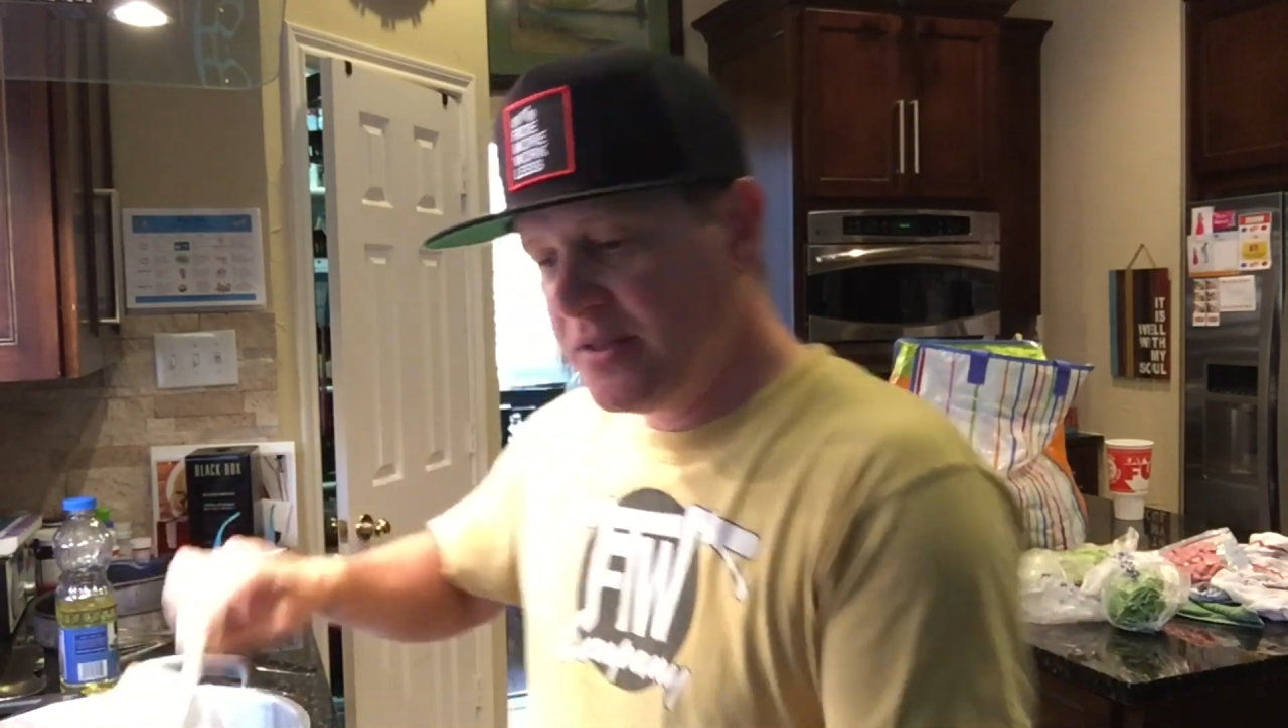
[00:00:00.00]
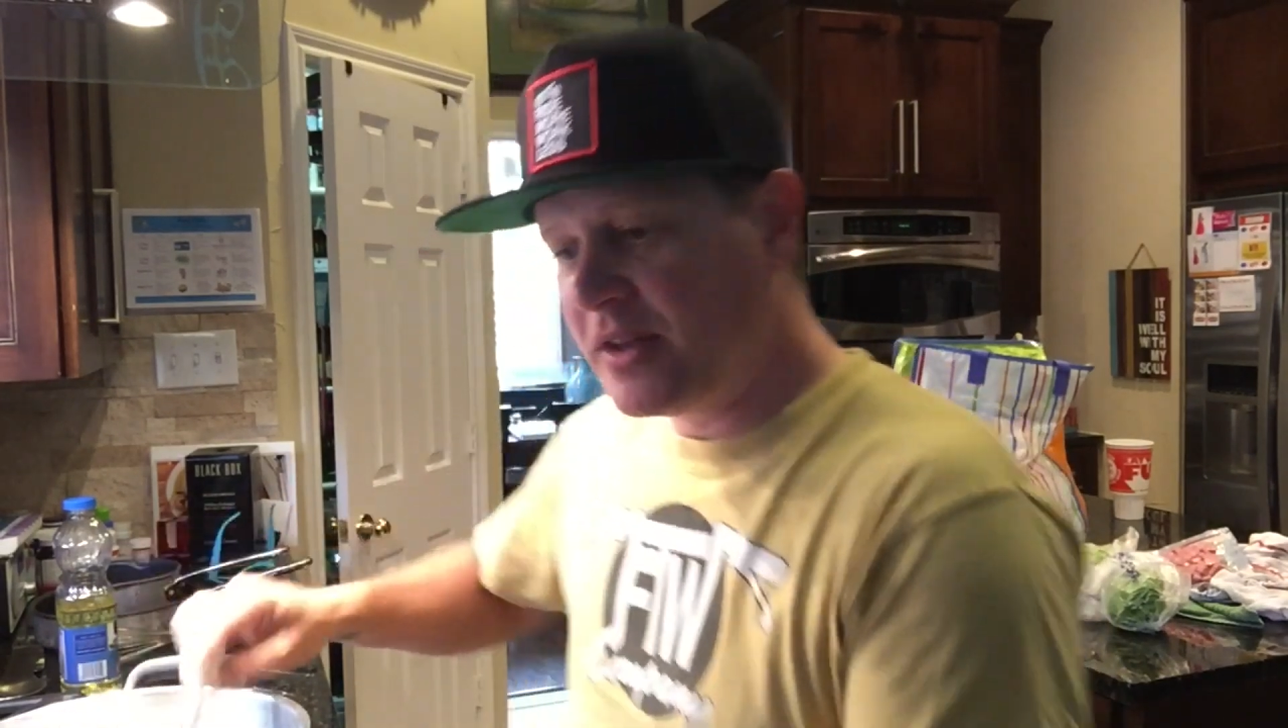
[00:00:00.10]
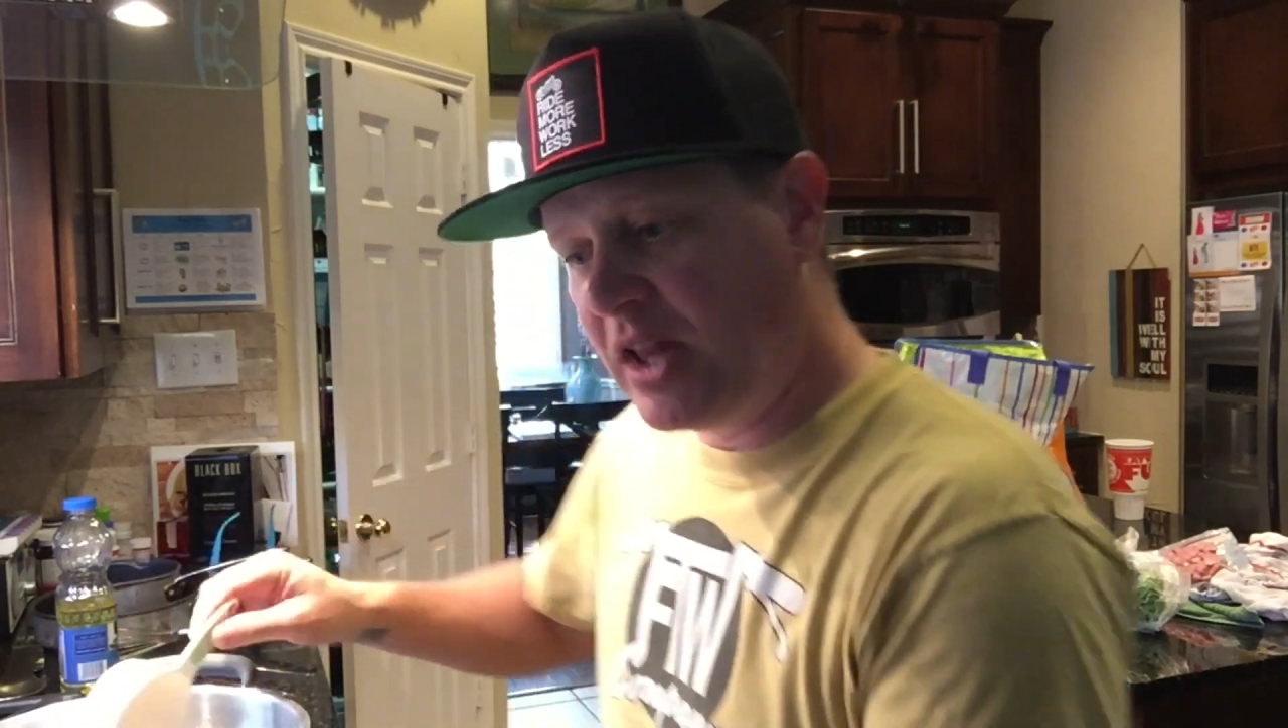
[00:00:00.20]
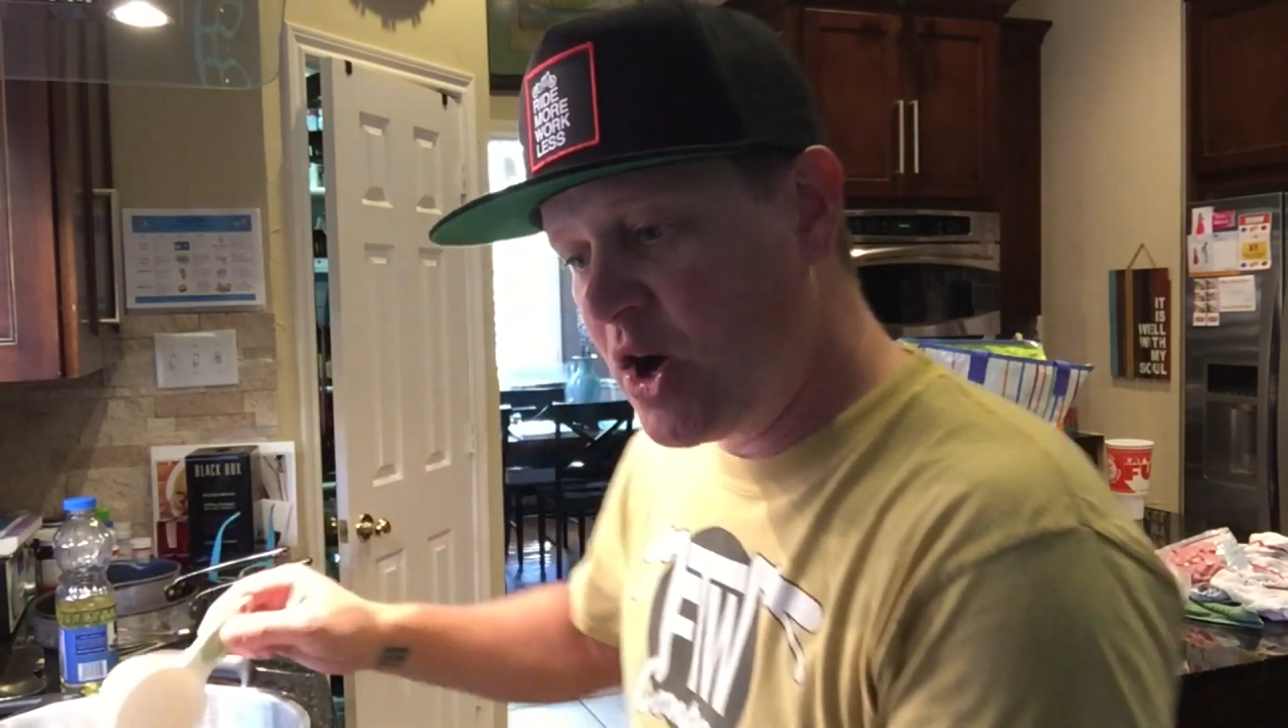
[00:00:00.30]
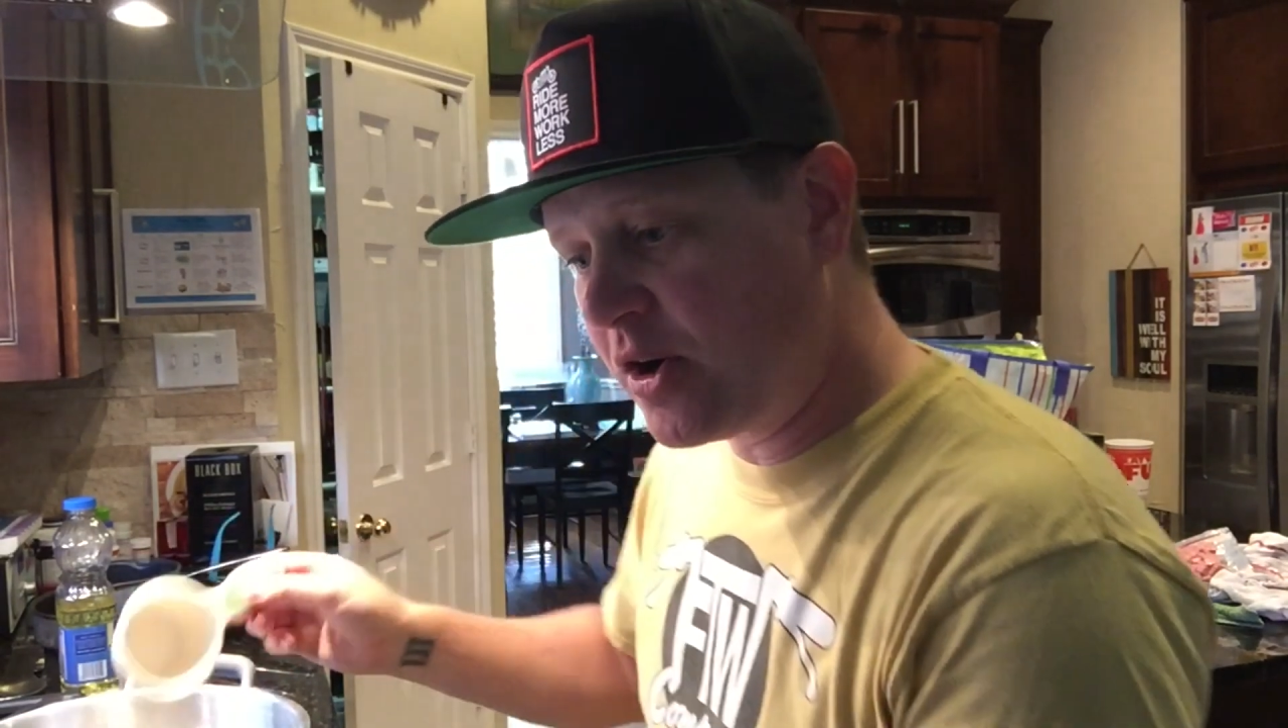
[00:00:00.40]

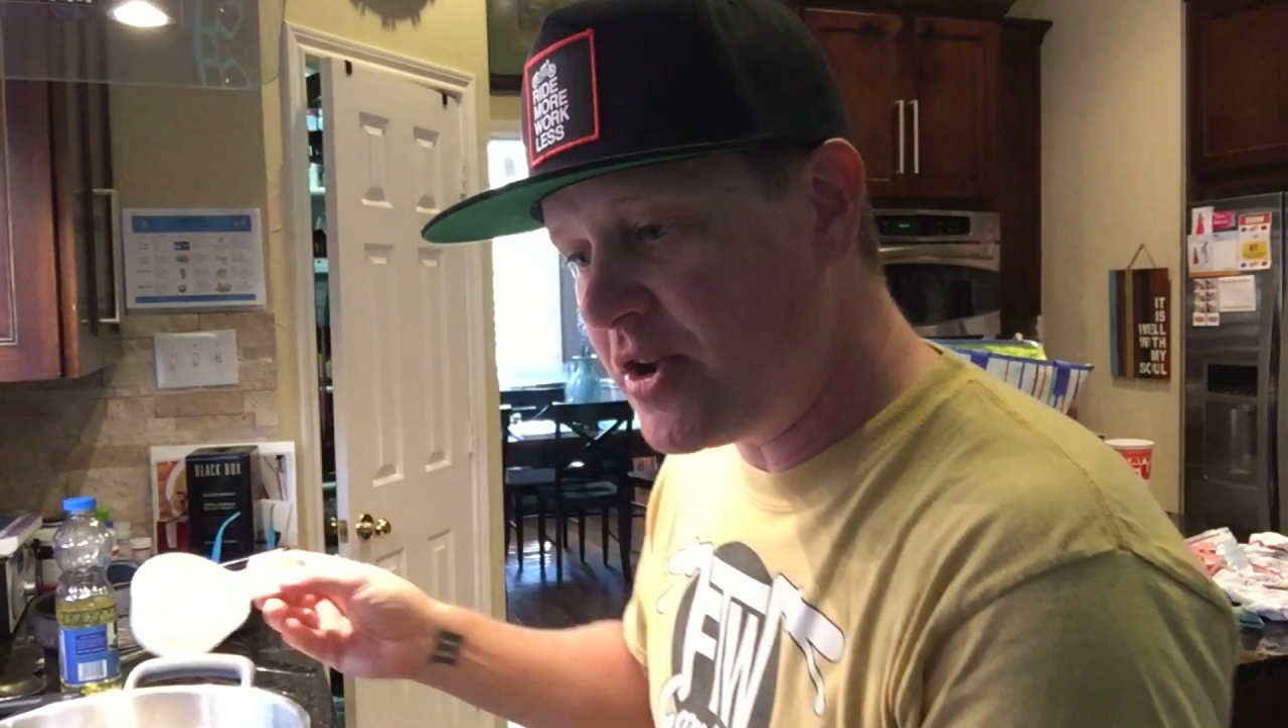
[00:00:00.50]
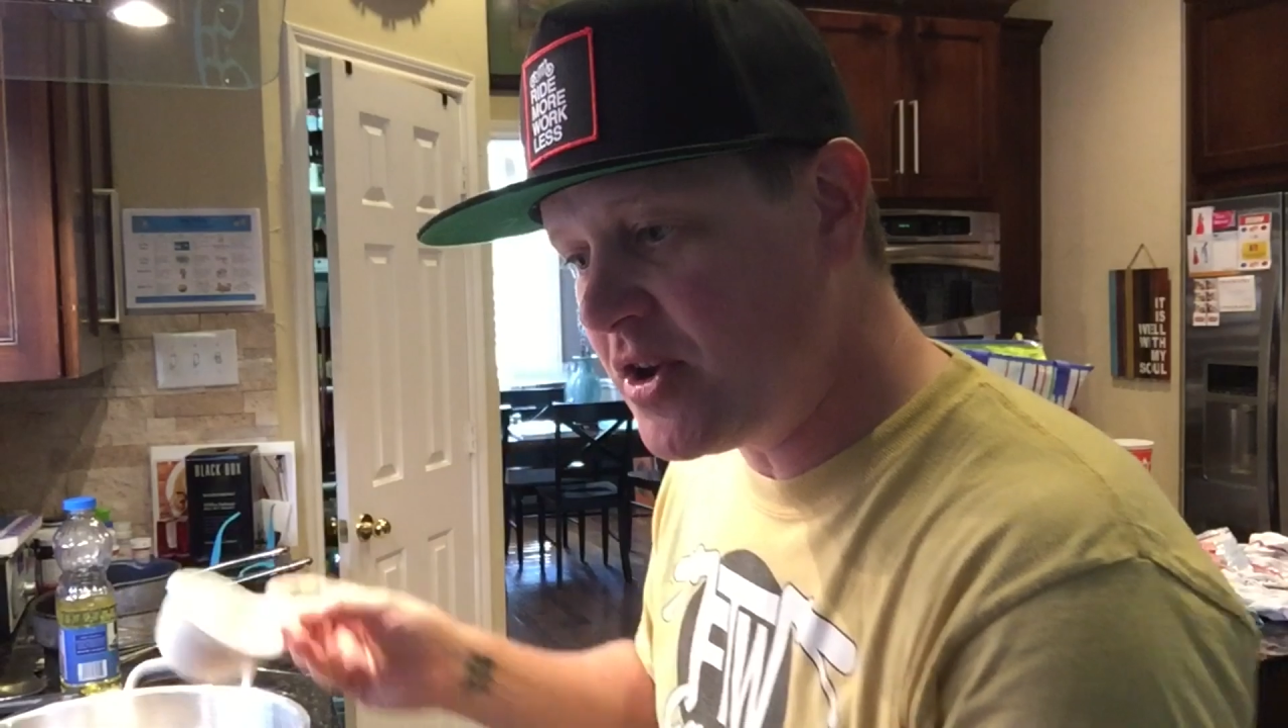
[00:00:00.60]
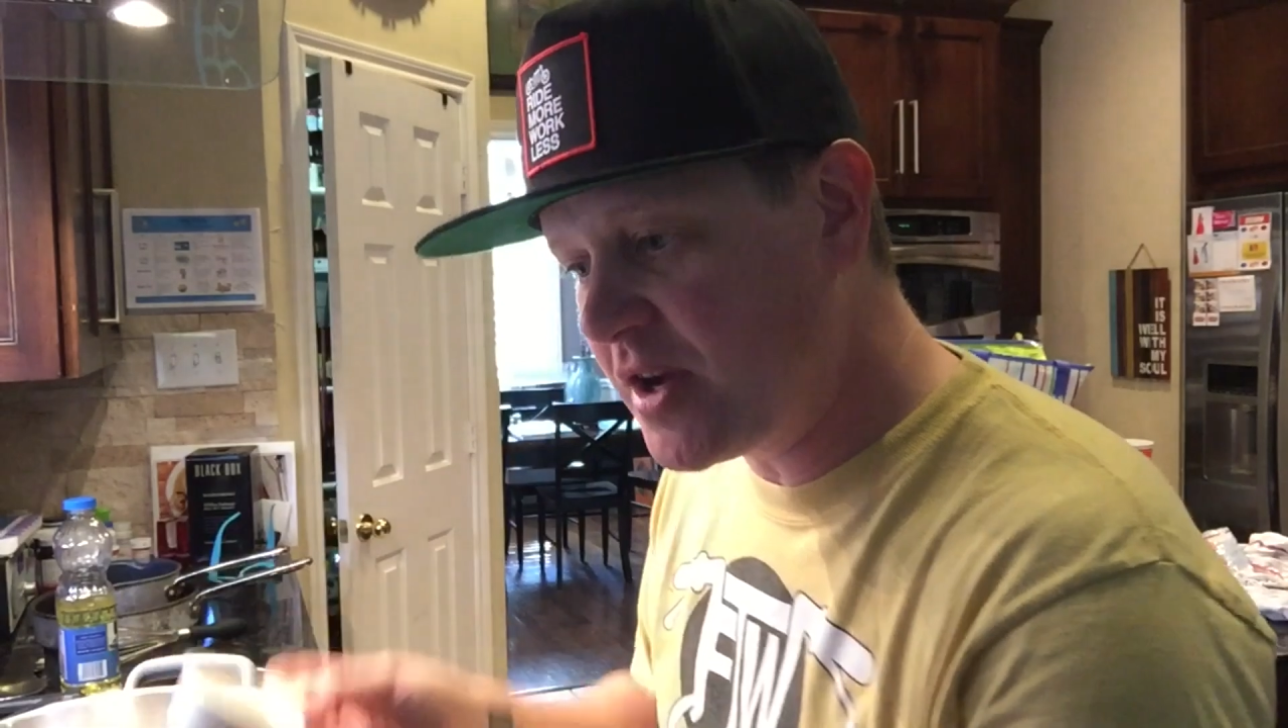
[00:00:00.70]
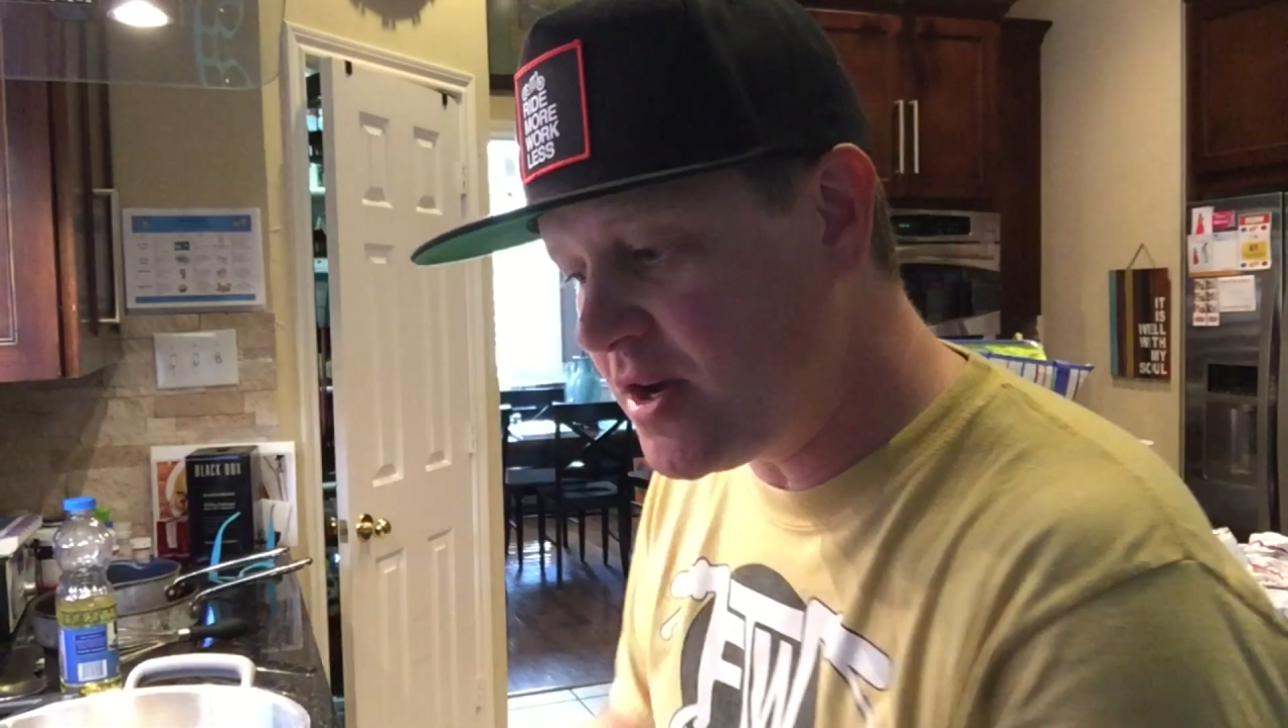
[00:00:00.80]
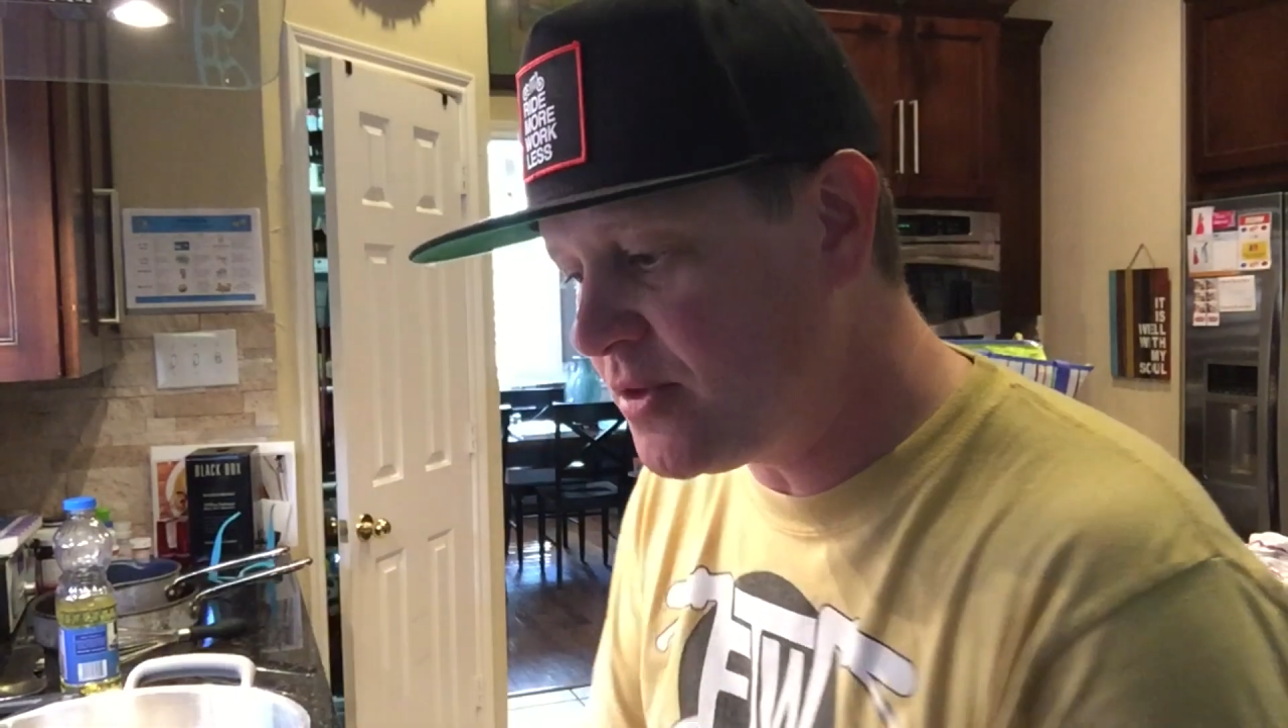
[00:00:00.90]
The longer
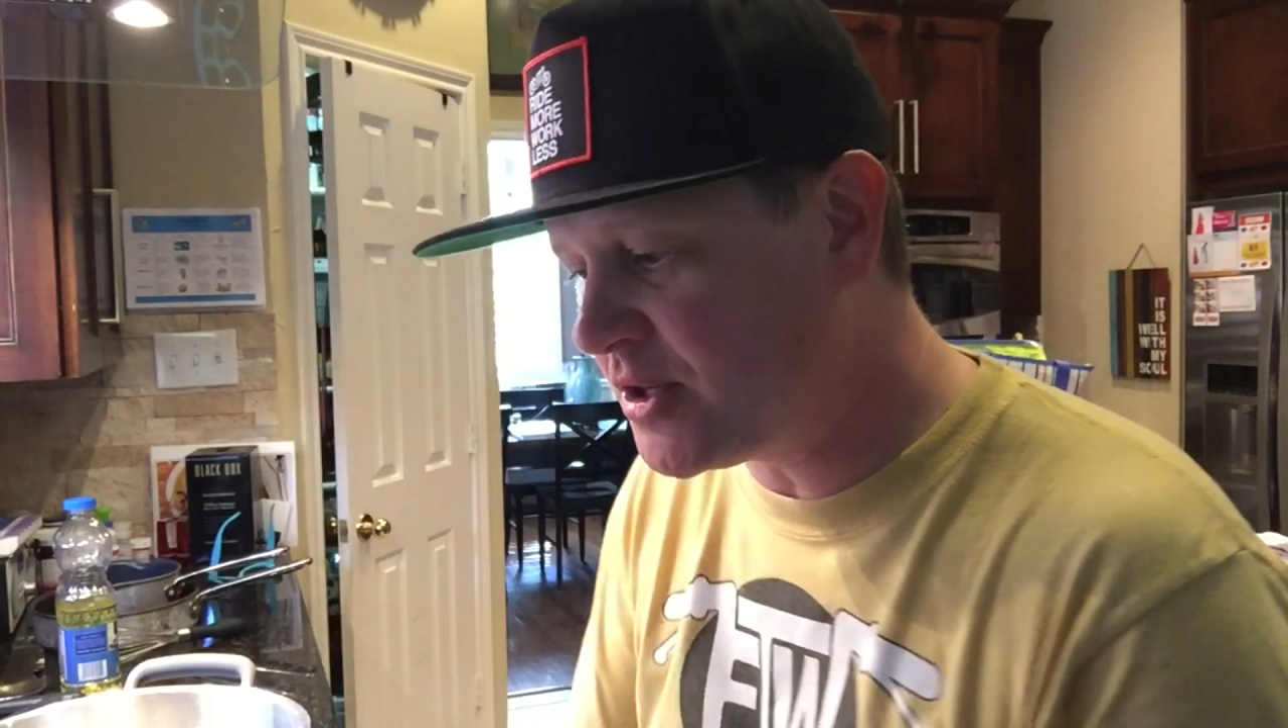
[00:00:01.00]
you go,